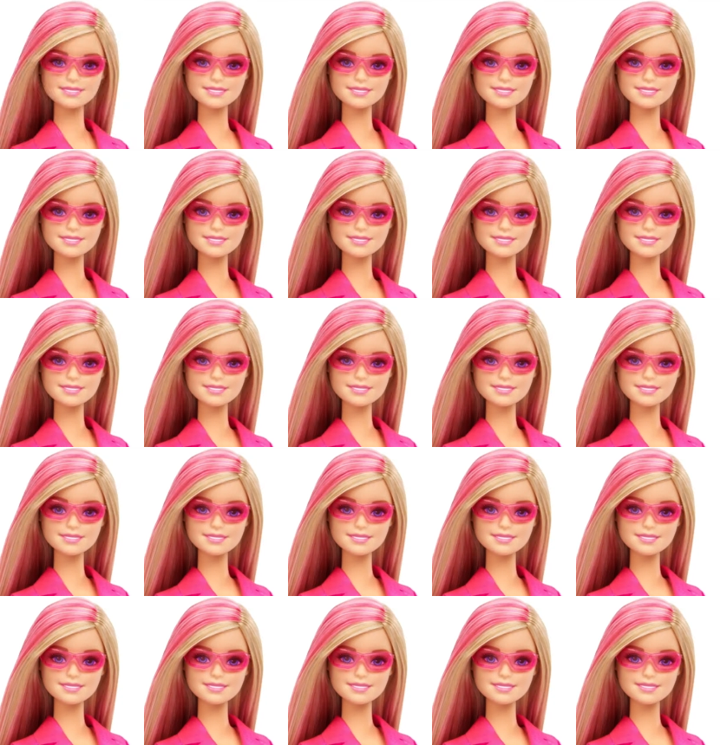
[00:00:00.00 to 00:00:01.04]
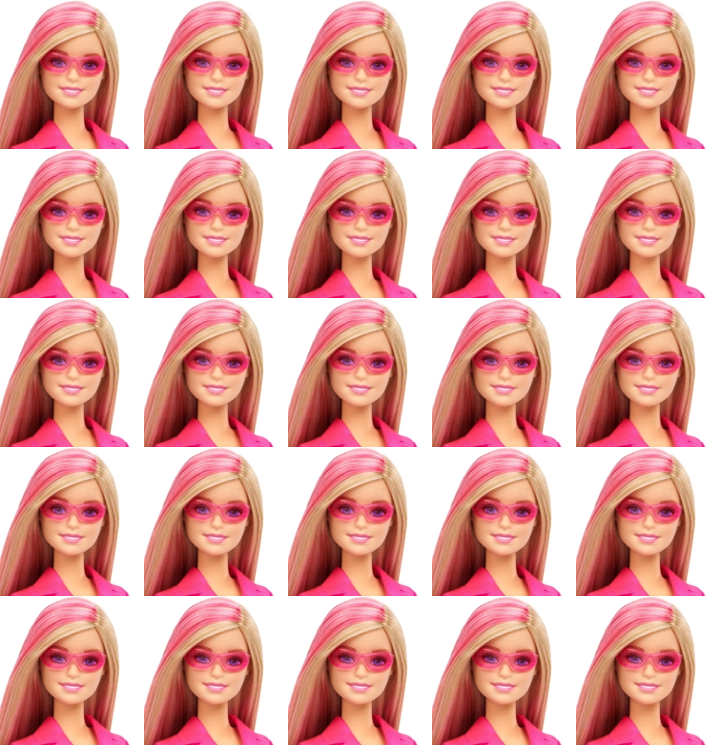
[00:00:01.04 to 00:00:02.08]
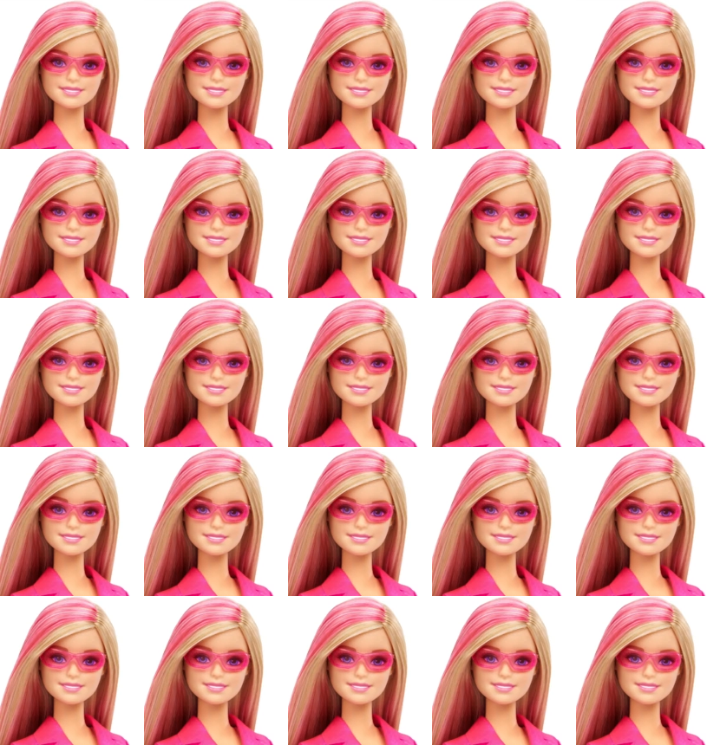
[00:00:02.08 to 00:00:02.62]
Nothing is said.